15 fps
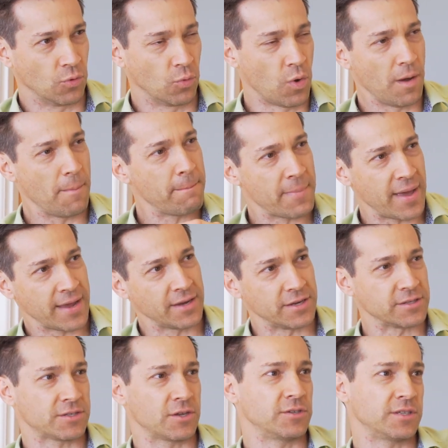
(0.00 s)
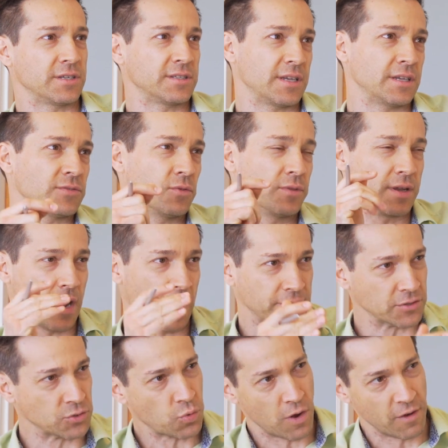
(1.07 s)
What made it so successful that after
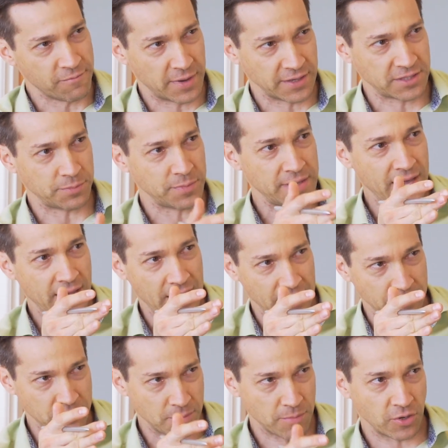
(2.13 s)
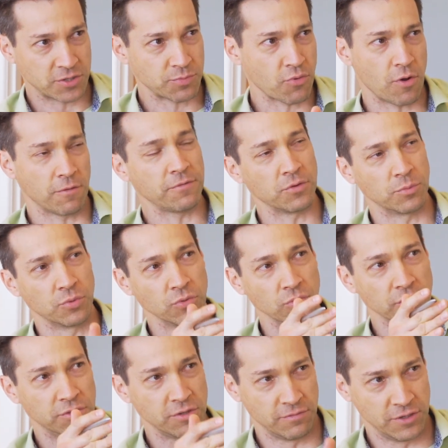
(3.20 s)
12 months became the most profitable
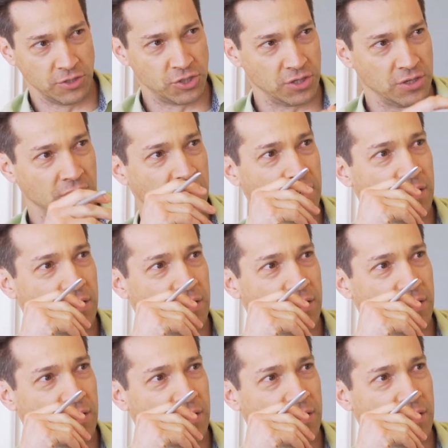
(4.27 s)
division?